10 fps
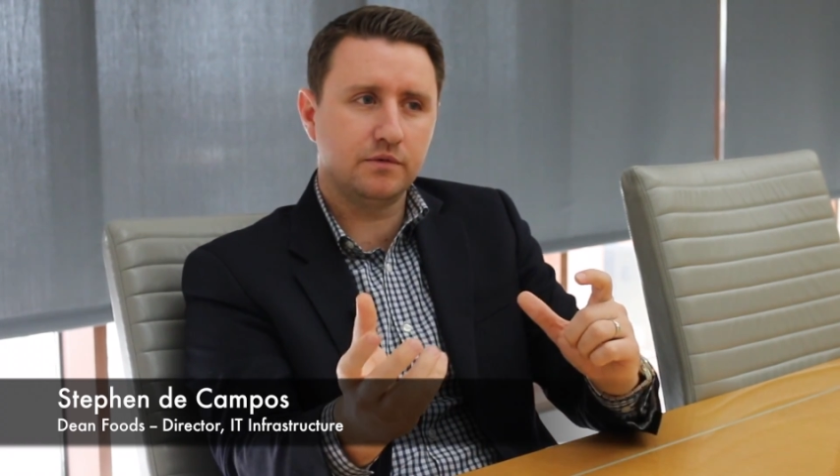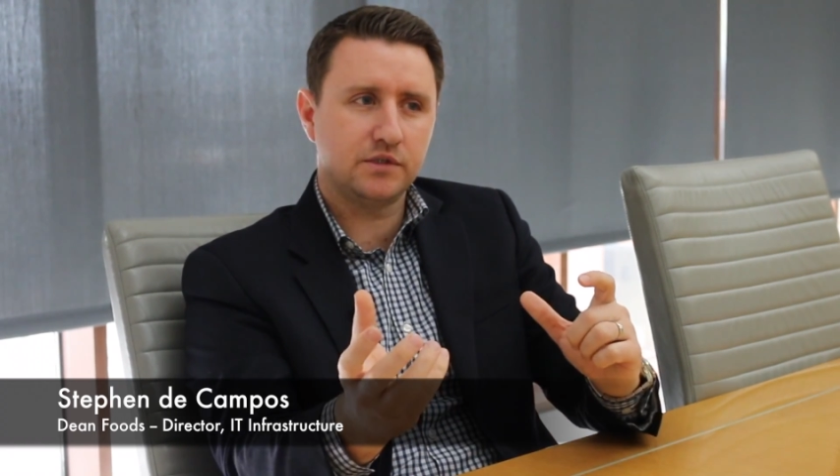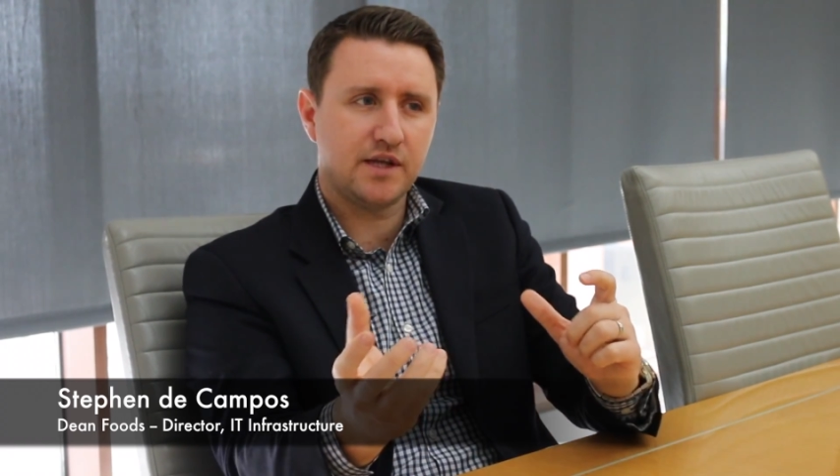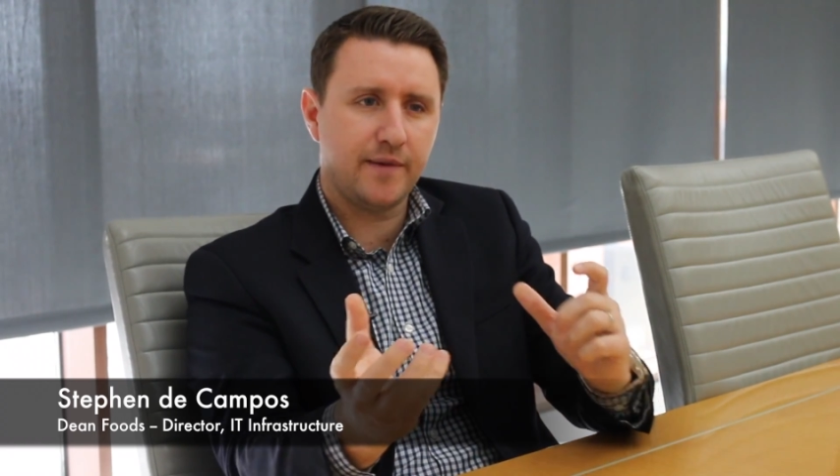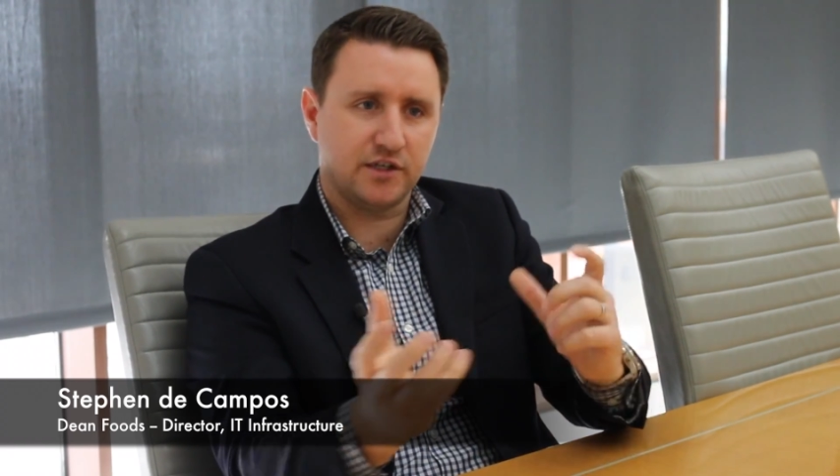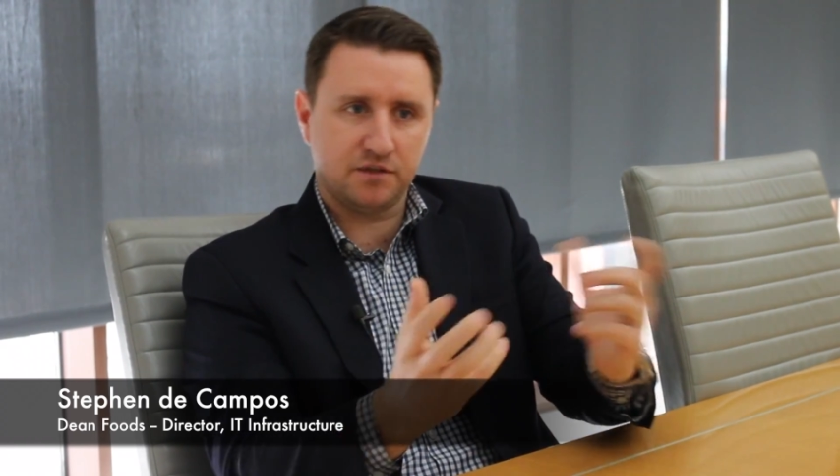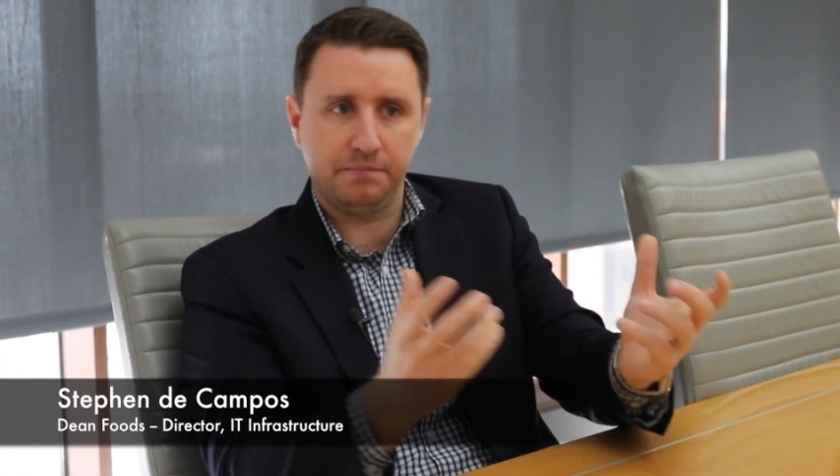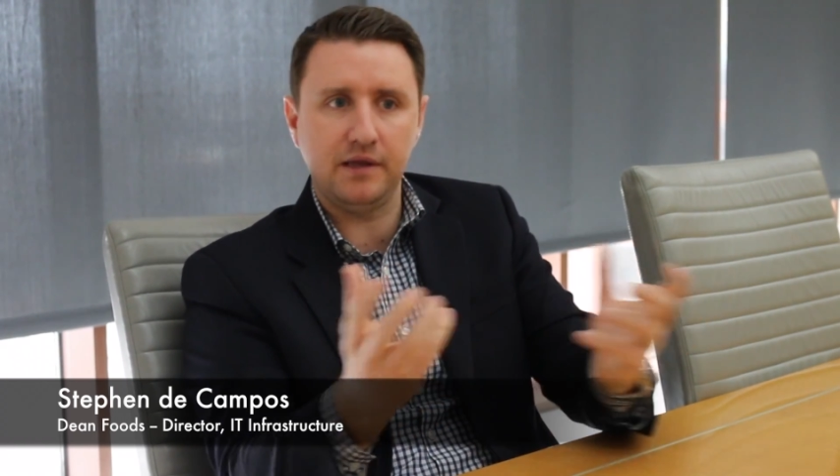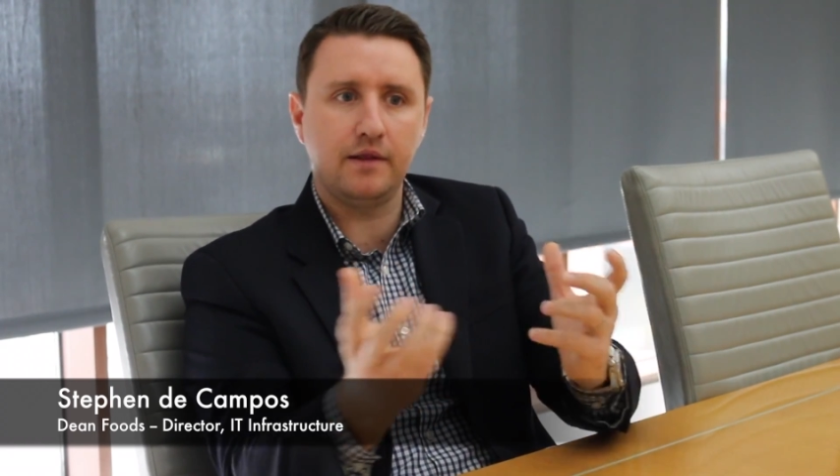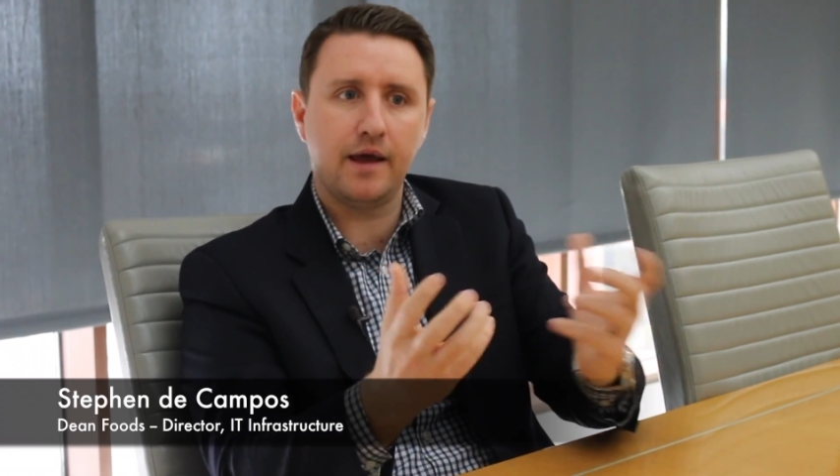somehow
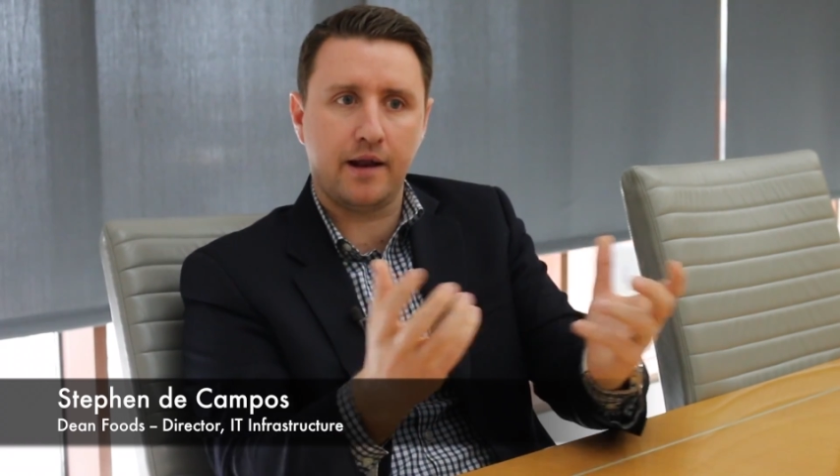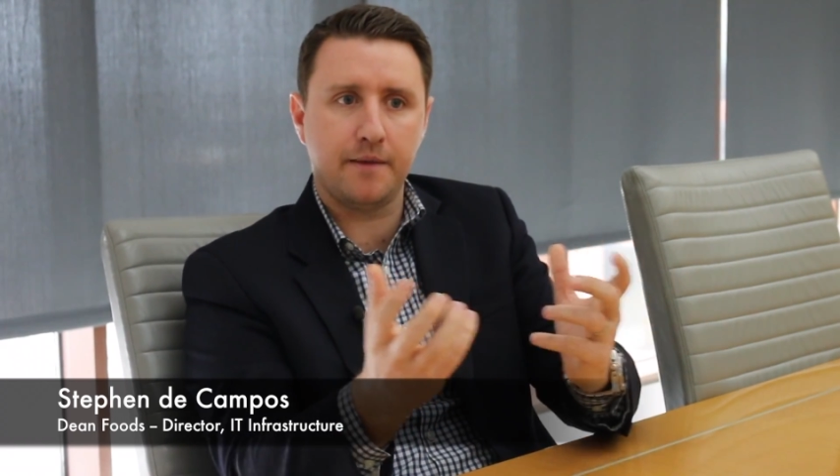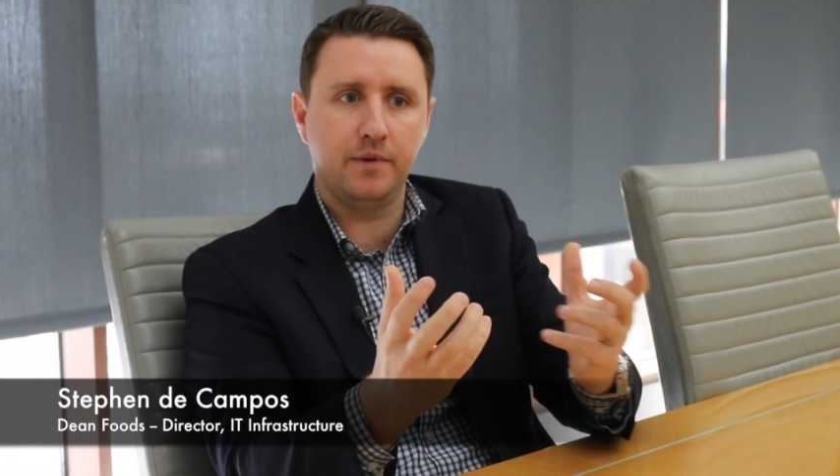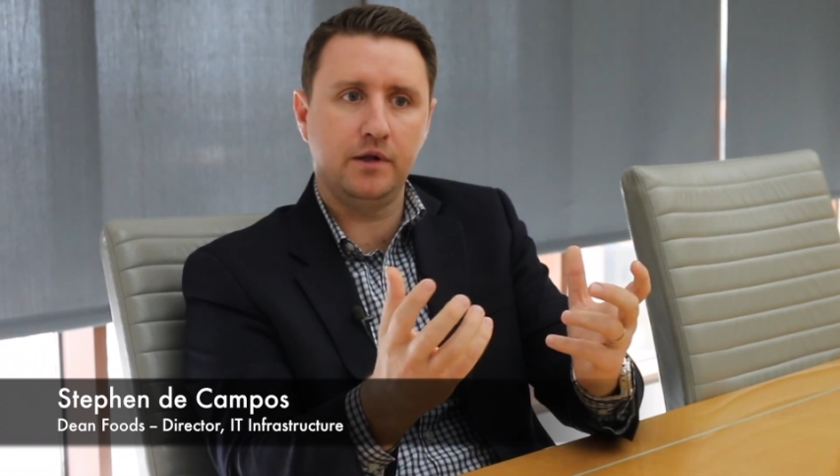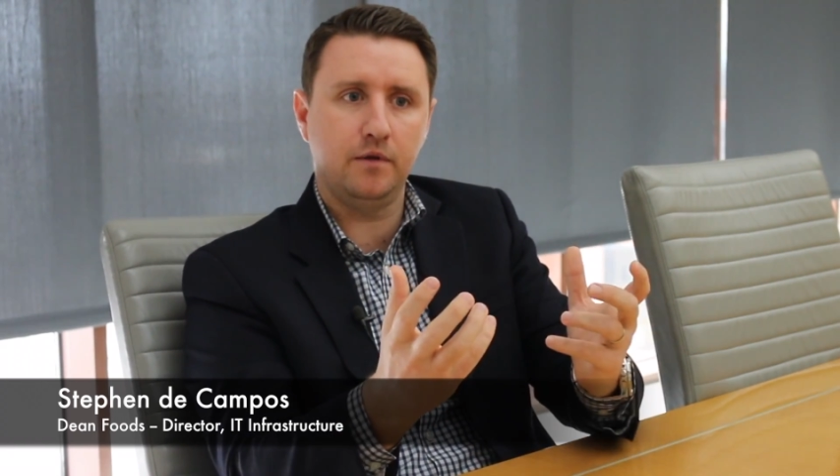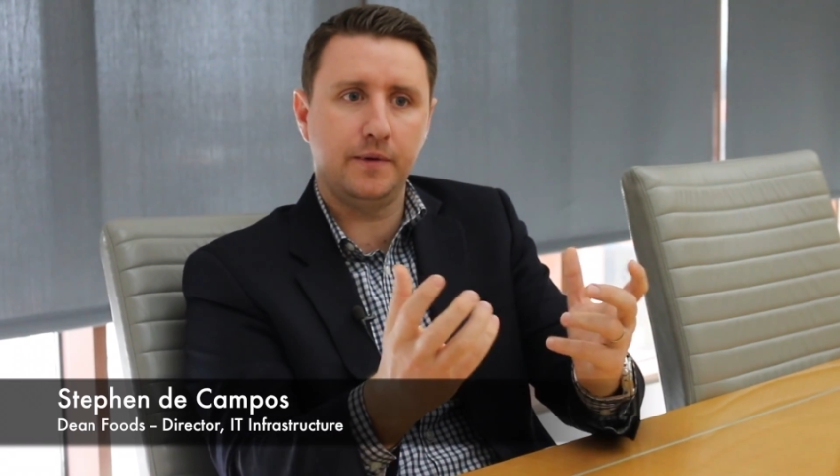speed that up a little